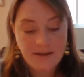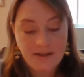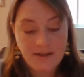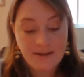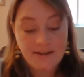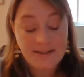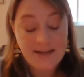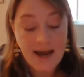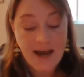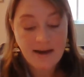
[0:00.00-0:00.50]

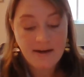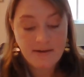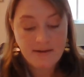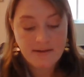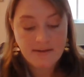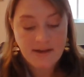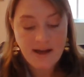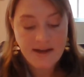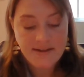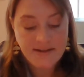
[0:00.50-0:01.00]
Dad,
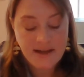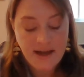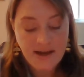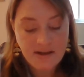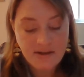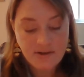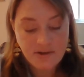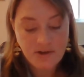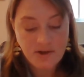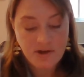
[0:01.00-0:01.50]
I say,
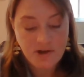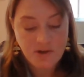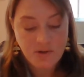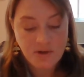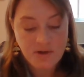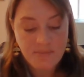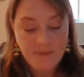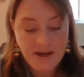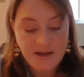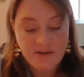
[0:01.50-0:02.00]
turning toward
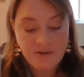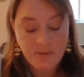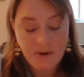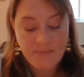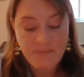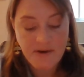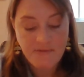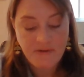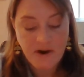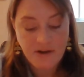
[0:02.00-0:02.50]
the bed to where
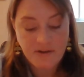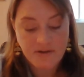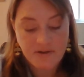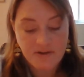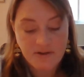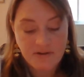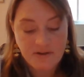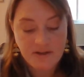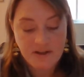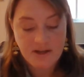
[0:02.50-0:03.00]
my father
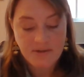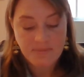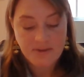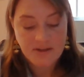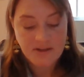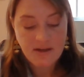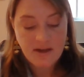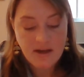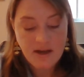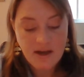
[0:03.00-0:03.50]
still
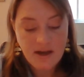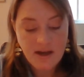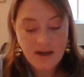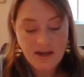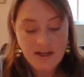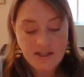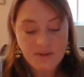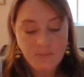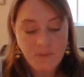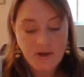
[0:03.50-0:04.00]
sleeps.
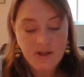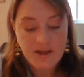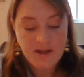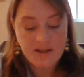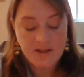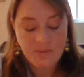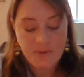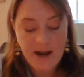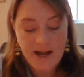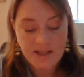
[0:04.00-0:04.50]
His breathing
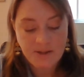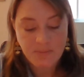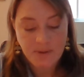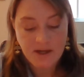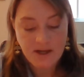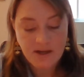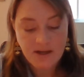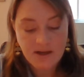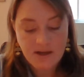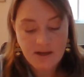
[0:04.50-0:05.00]
is
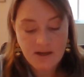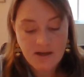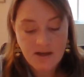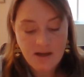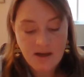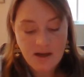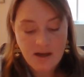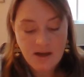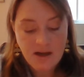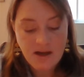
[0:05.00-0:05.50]
raspy.
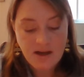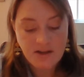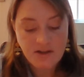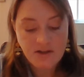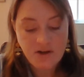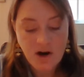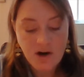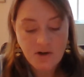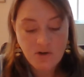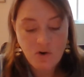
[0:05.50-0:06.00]
His
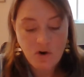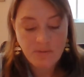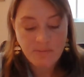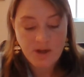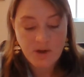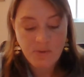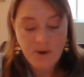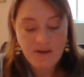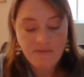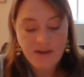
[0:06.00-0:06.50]
dark,
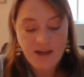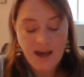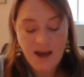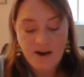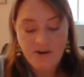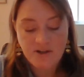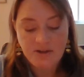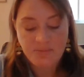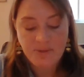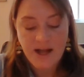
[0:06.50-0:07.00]
normally wavy
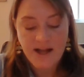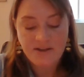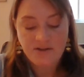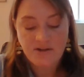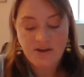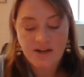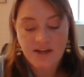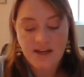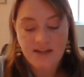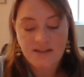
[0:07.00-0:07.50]
hair is
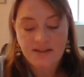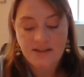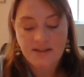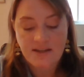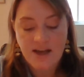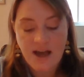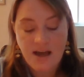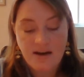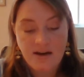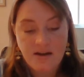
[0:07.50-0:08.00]
plastered against his
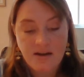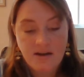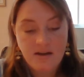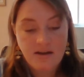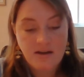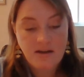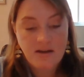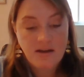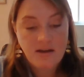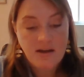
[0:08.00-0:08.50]
head.
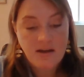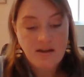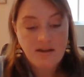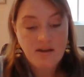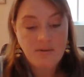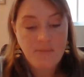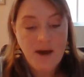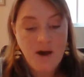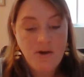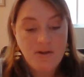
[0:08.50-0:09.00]

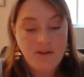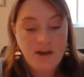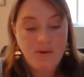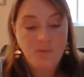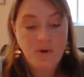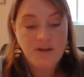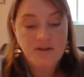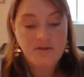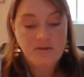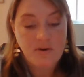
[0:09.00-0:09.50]
The mouth that
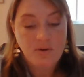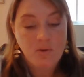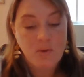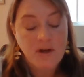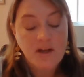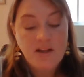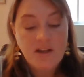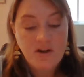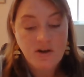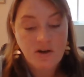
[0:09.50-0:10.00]
once so
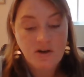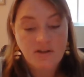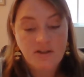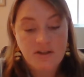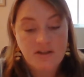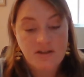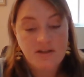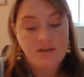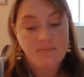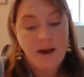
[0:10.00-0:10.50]
quickly curled
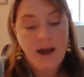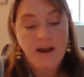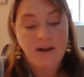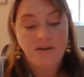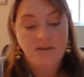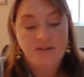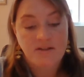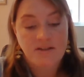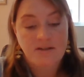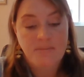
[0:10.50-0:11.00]
into
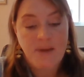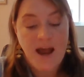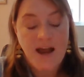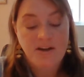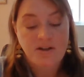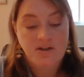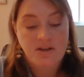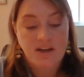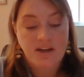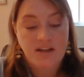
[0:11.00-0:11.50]
smiles is
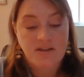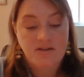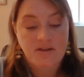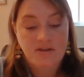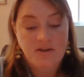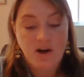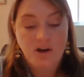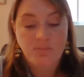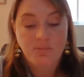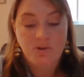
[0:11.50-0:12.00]
mashed against a
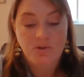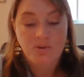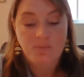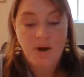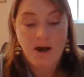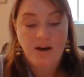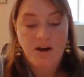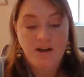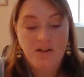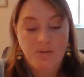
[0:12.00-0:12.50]
dark blue
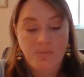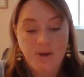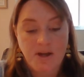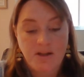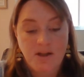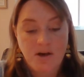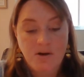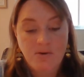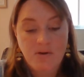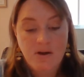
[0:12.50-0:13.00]
spot on the
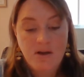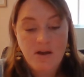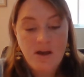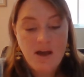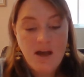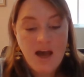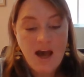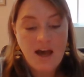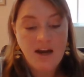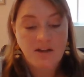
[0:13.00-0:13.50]
pillow,
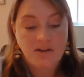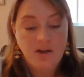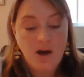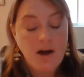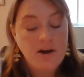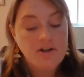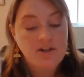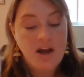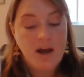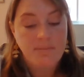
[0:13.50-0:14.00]
and a
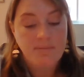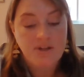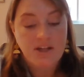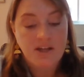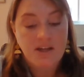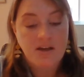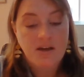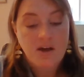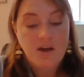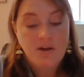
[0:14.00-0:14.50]
large,
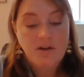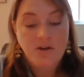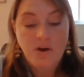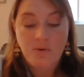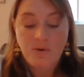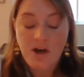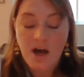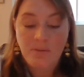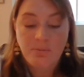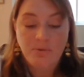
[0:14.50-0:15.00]
empty Go
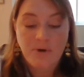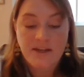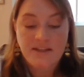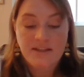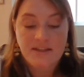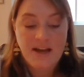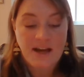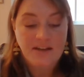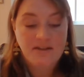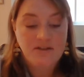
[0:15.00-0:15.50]
cup
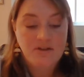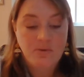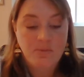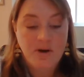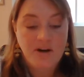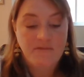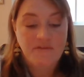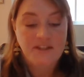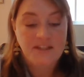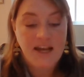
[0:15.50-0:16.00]
rests next to
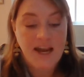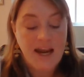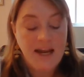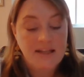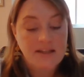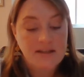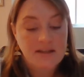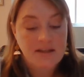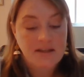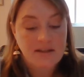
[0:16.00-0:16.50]
one of his
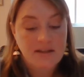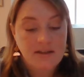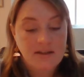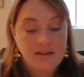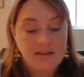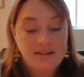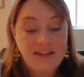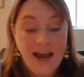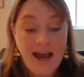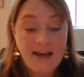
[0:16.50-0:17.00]
hands.
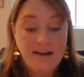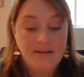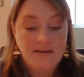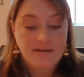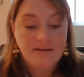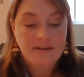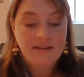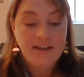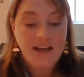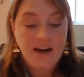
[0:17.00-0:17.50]
Dad,
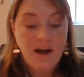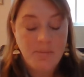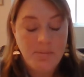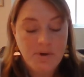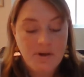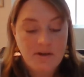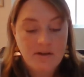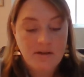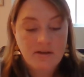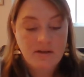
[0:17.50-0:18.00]
get up.
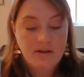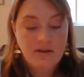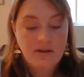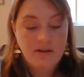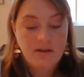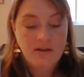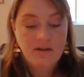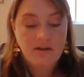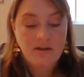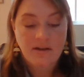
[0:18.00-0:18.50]

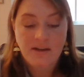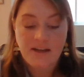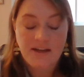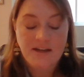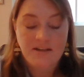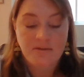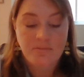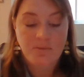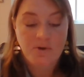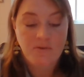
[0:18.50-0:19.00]
He
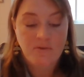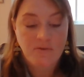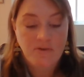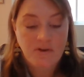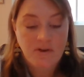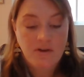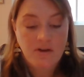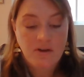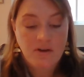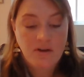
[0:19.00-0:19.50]
doesn't move.
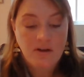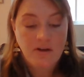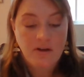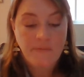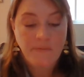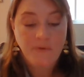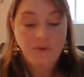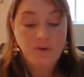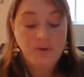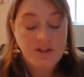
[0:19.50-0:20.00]

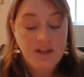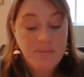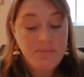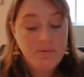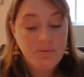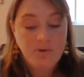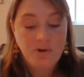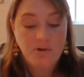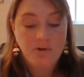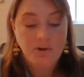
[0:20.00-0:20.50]
You slept
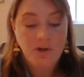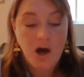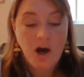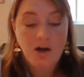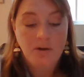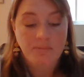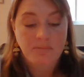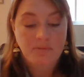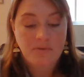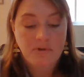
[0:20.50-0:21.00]
through your
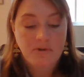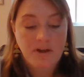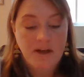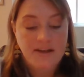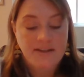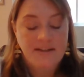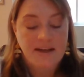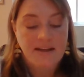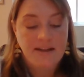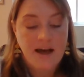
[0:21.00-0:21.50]
alarm, I
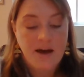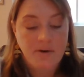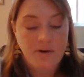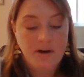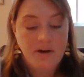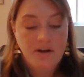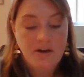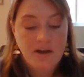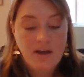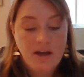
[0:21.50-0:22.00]
say
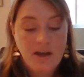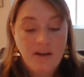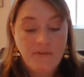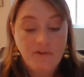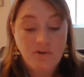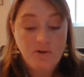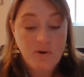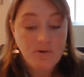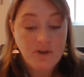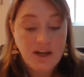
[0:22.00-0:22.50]
louder. If you
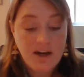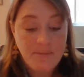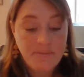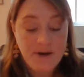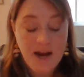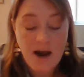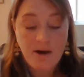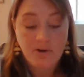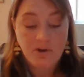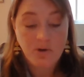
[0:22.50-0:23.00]
don't get up
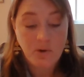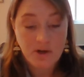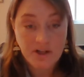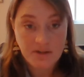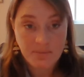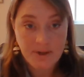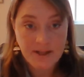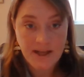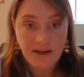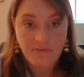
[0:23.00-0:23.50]
now, you're going to
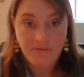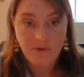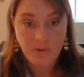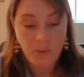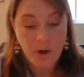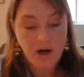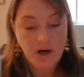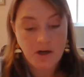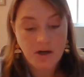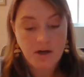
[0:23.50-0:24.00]
be late for
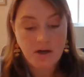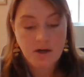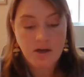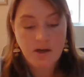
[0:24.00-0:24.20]
work.